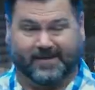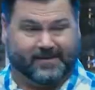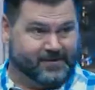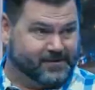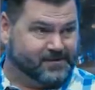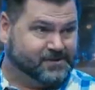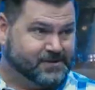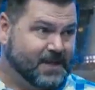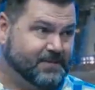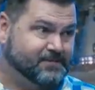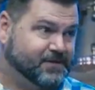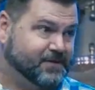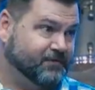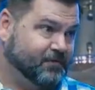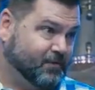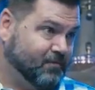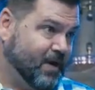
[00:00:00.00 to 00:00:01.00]
The steps
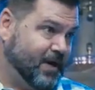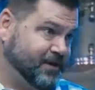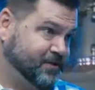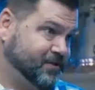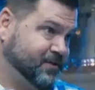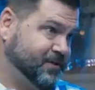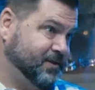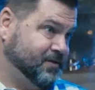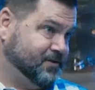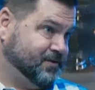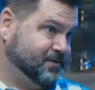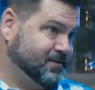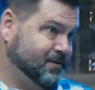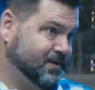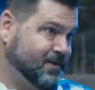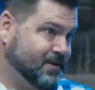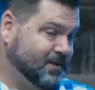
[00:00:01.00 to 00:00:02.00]
of the
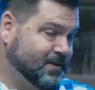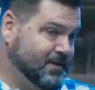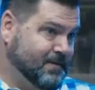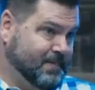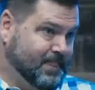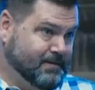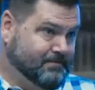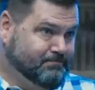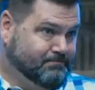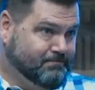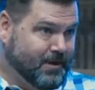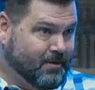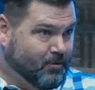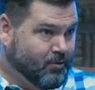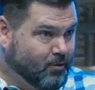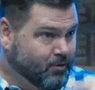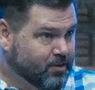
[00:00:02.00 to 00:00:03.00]
righteous
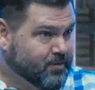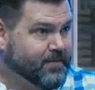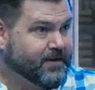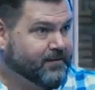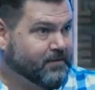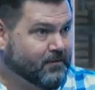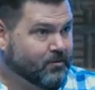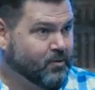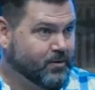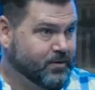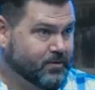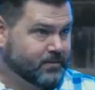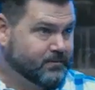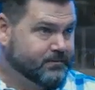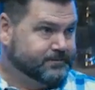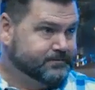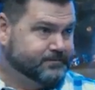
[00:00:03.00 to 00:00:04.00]
are ordered by the Lord,
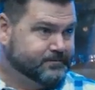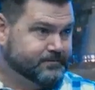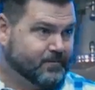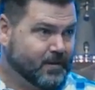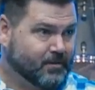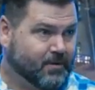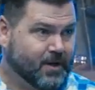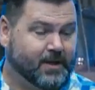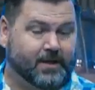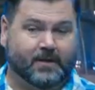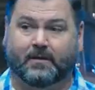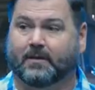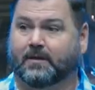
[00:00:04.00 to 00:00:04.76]
right?